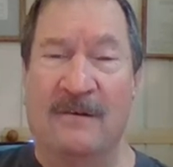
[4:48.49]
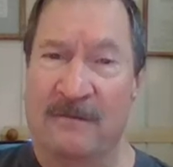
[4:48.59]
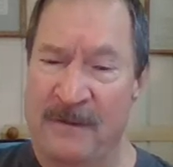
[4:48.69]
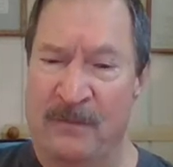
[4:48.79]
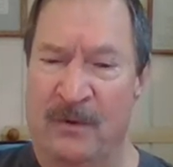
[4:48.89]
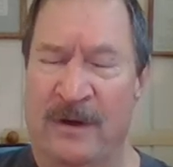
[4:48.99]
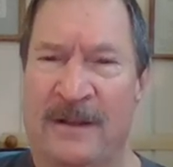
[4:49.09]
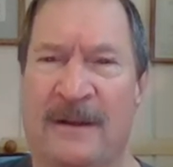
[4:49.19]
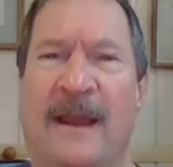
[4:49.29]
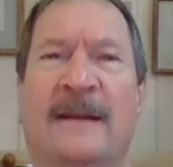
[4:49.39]
Remember
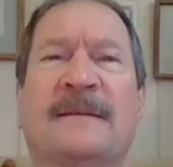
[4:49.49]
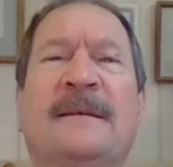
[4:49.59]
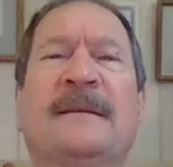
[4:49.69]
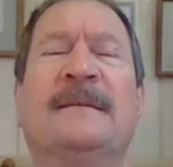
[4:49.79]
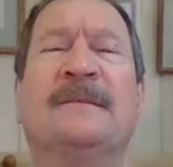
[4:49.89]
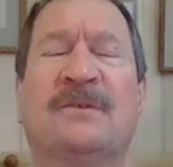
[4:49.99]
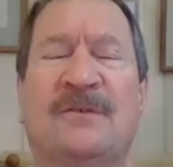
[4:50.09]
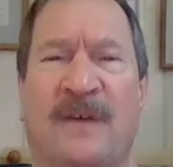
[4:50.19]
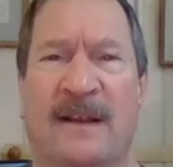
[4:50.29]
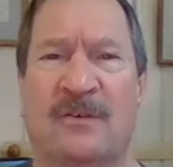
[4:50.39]
in Exodus, in those
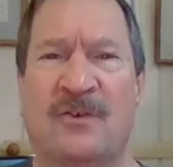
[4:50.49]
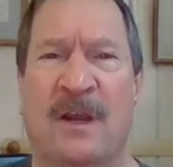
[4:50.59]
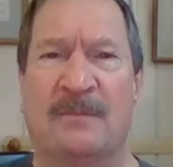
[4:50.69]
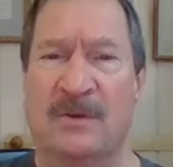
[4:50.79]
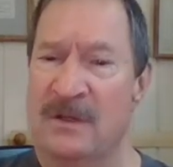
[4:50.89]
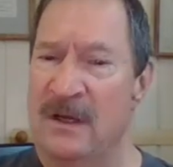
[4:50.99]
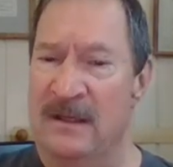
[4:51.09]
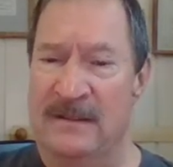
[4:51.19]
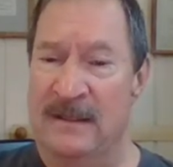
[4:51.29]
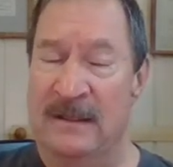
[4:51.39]
final chapters,
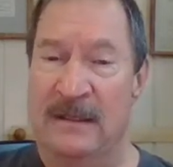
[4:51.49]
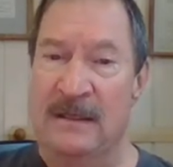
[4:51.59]
God said,